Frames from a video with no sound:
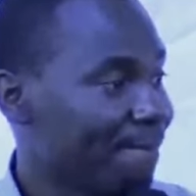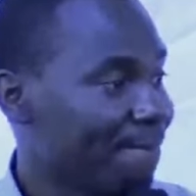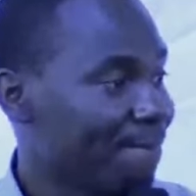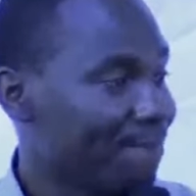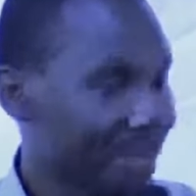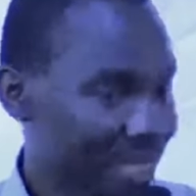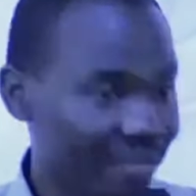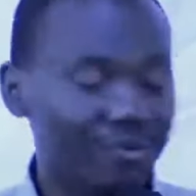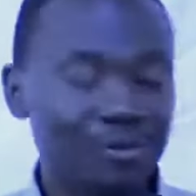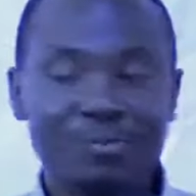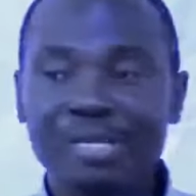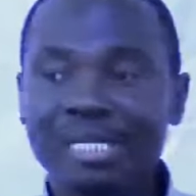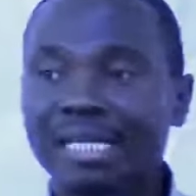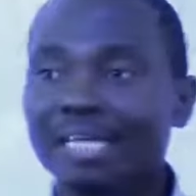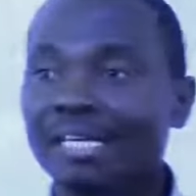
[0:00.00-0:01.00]
believe you
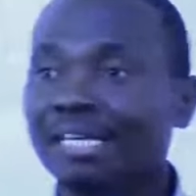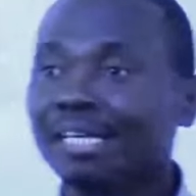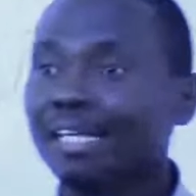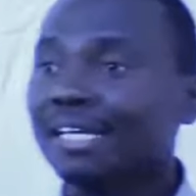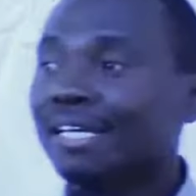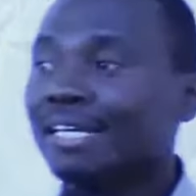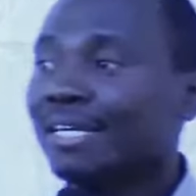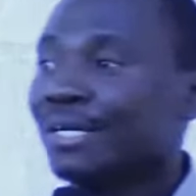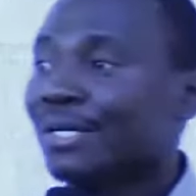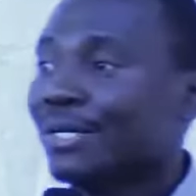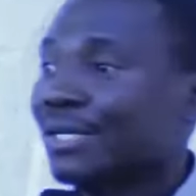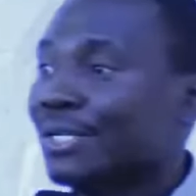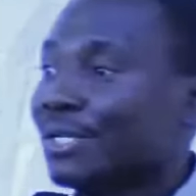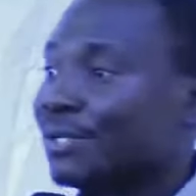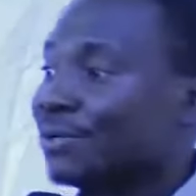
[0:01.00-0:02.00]
me,
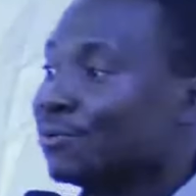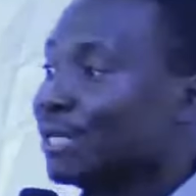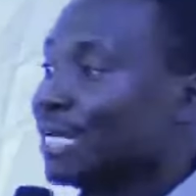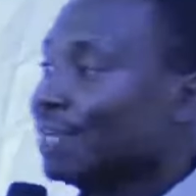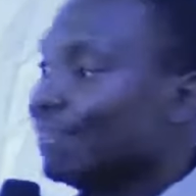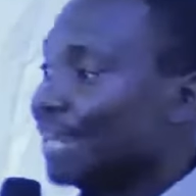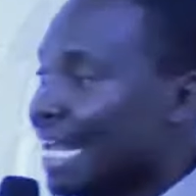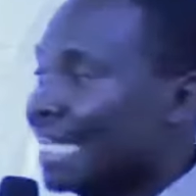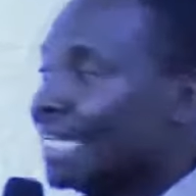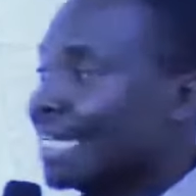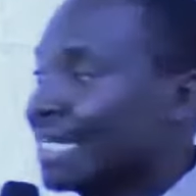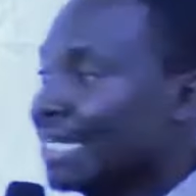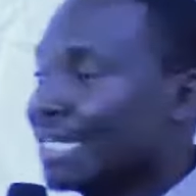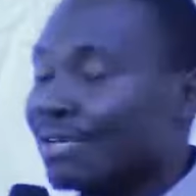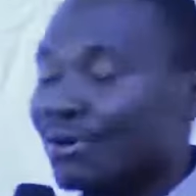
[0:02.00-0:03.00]
you could have
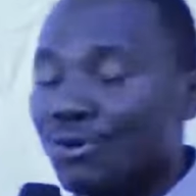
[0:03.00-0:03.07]
landed,